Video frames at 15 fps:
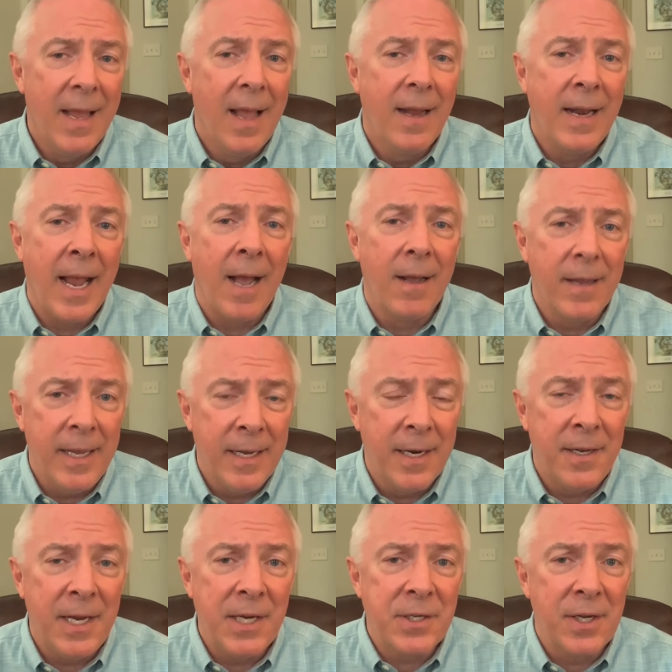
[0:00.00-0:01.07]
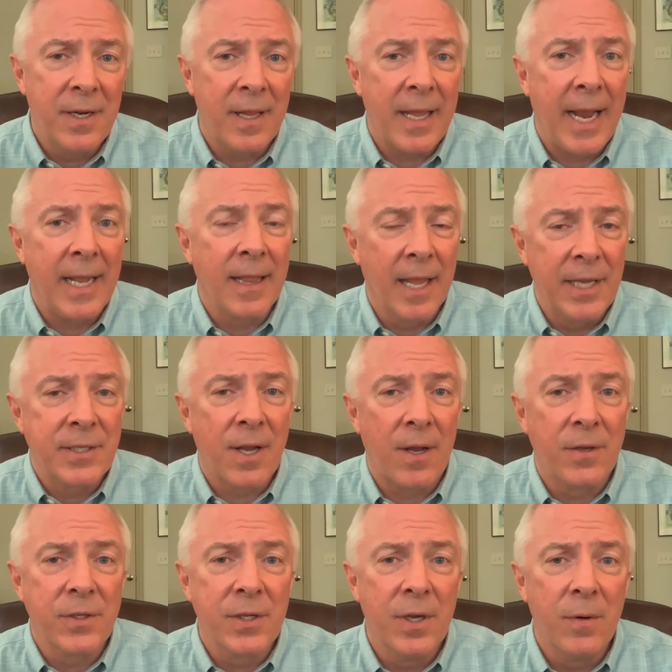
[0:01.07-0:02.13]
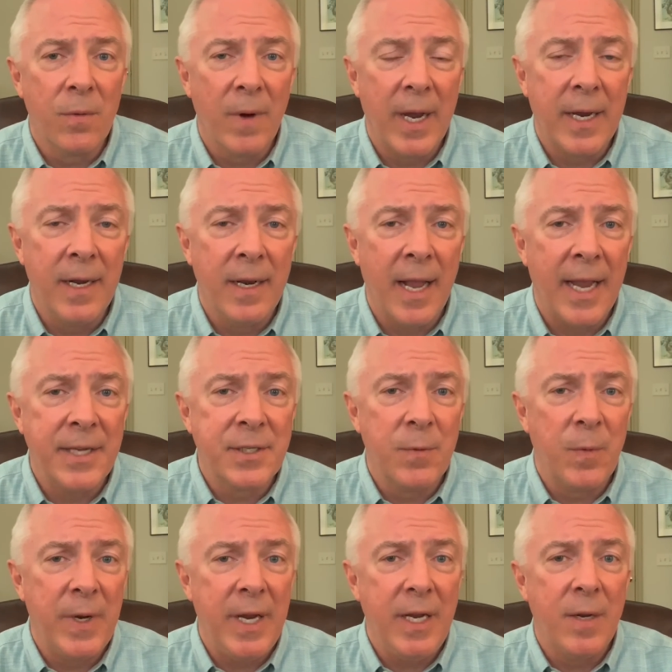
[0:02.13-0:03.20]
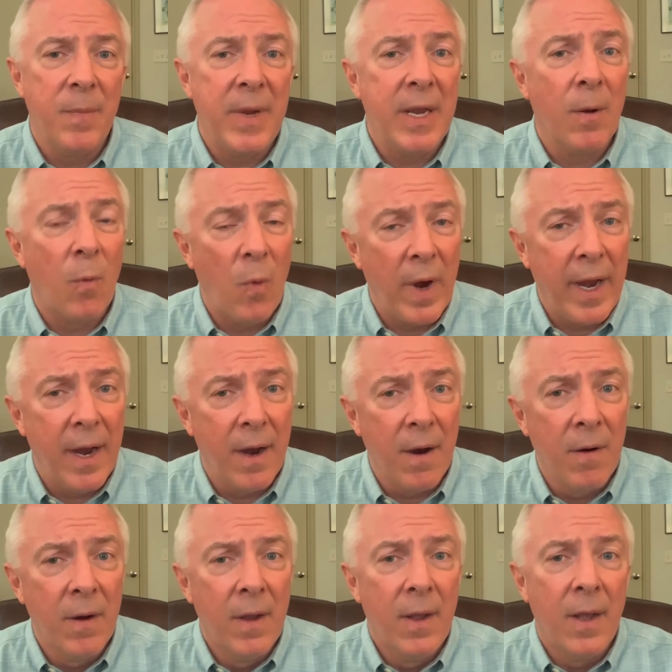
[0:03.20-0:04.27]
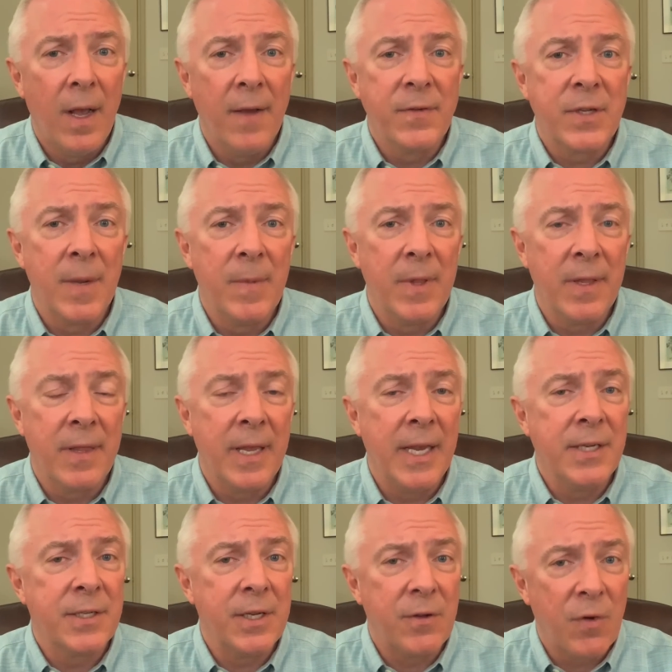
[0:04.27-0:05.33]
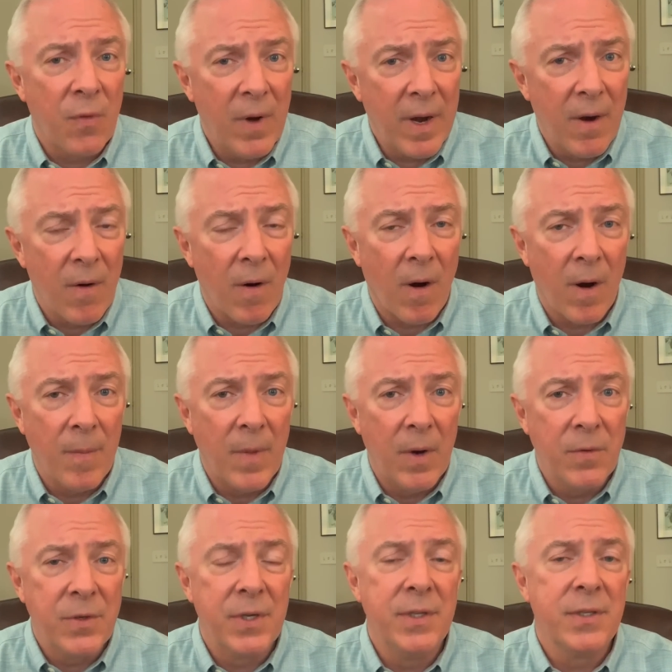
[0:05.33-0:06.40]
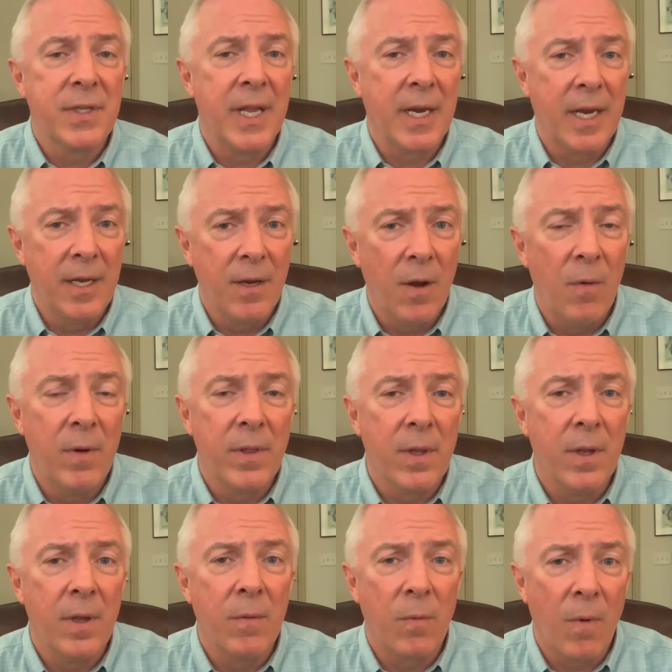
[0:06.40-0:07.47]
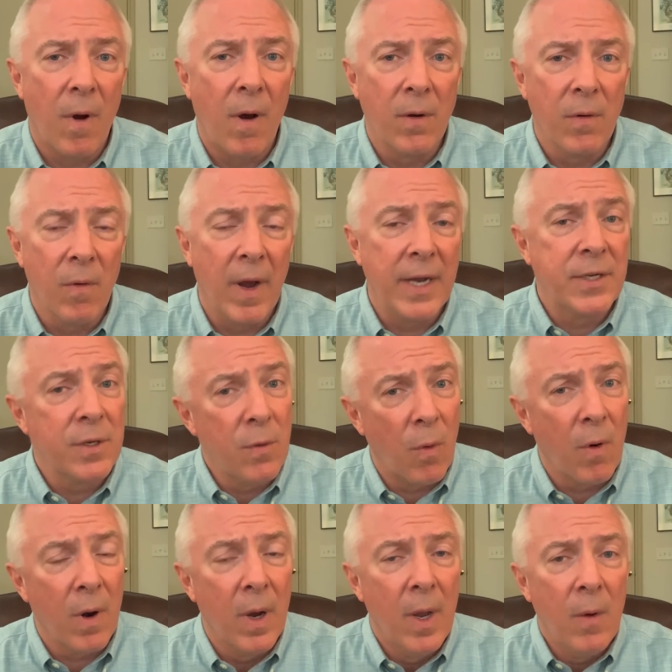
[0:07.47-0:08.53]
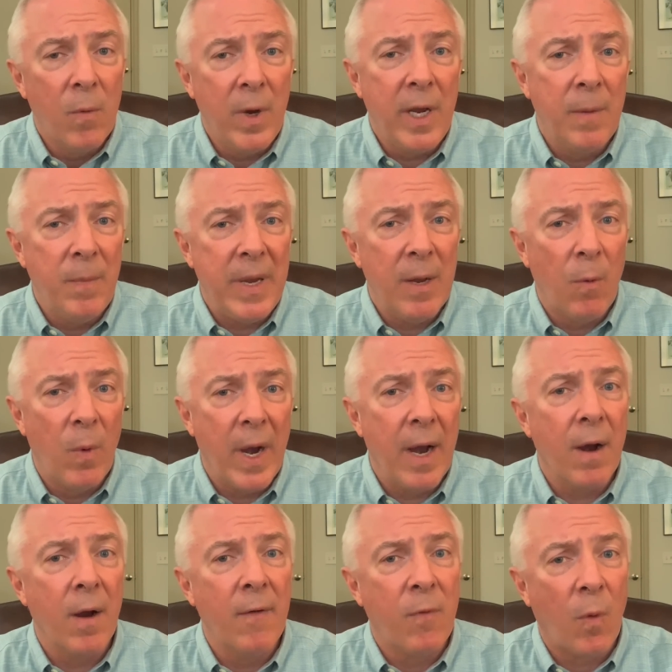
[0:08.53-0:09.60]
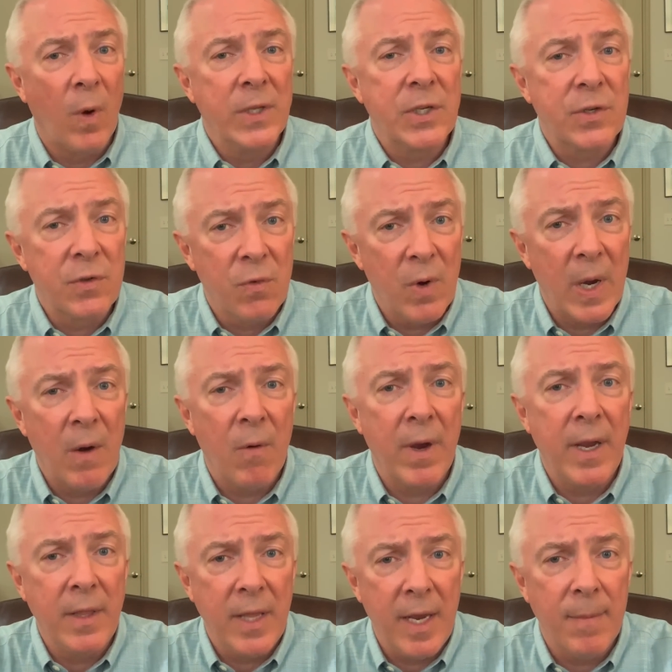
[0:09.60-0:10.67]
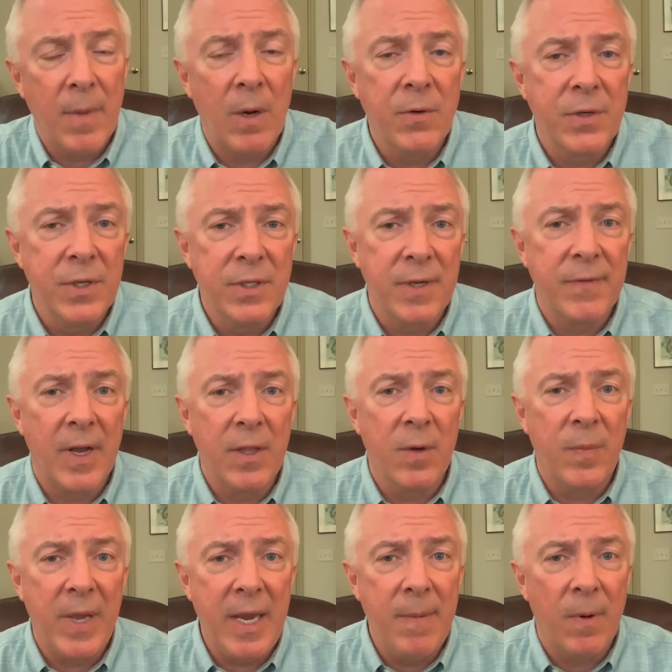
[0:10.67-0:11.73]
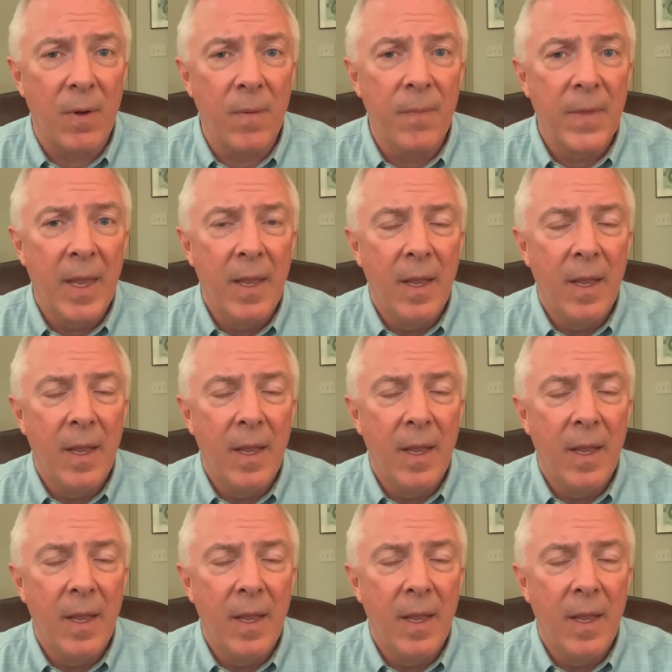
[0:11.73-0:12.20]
Now, in addition to that, let's also recognize that we need to be aware of some of the things that trigger our emotions that can go in the wrong direction, or we can be aware of what's triggering the emotions of other people.